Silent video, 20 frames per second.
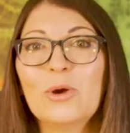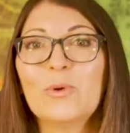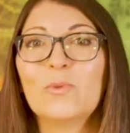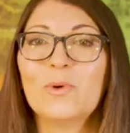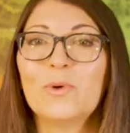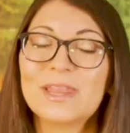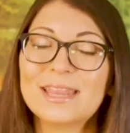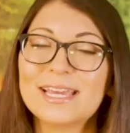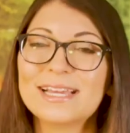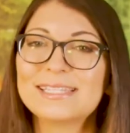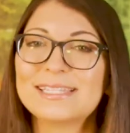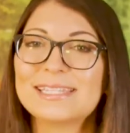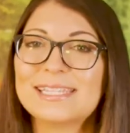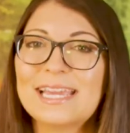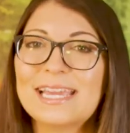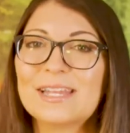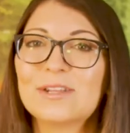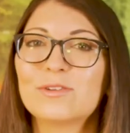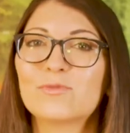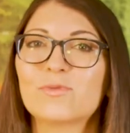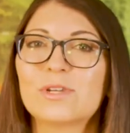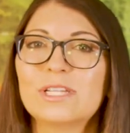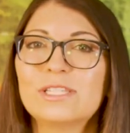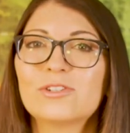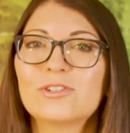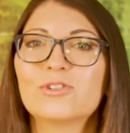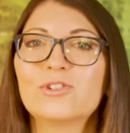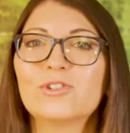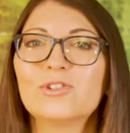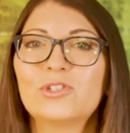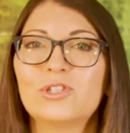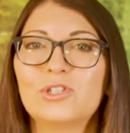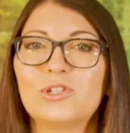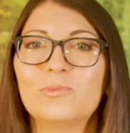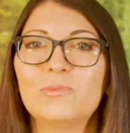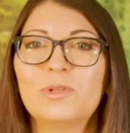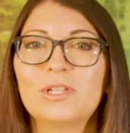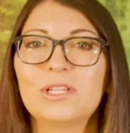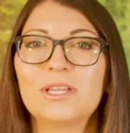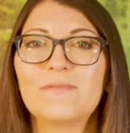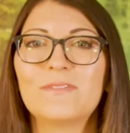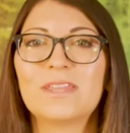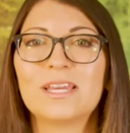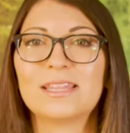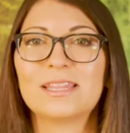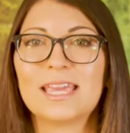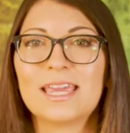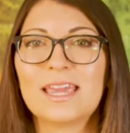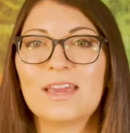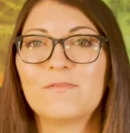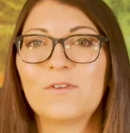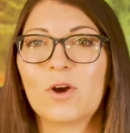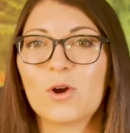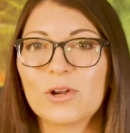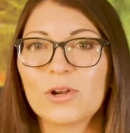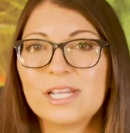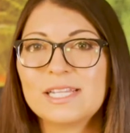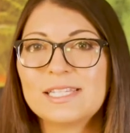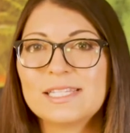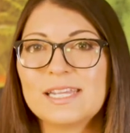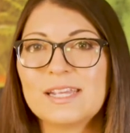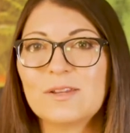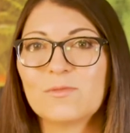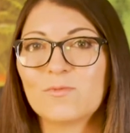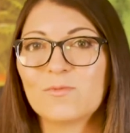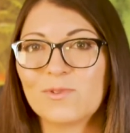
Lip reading: With that said, researchers do believe that they have already seen